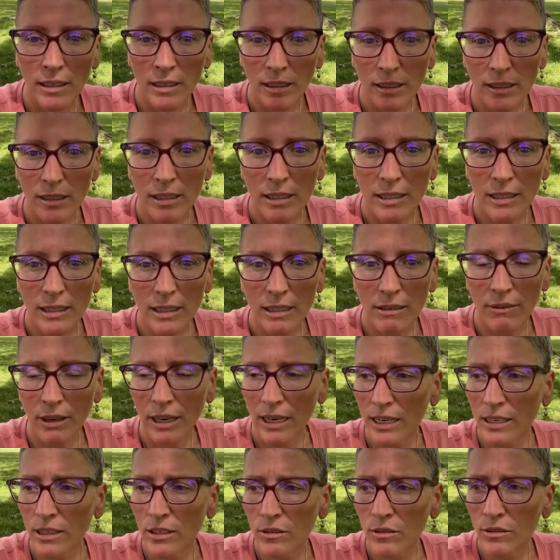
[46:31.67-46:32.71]
See if I
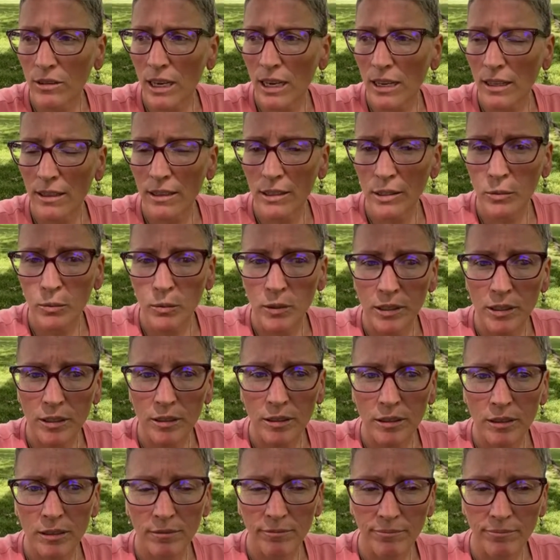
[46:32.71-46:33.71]
can do that this winter.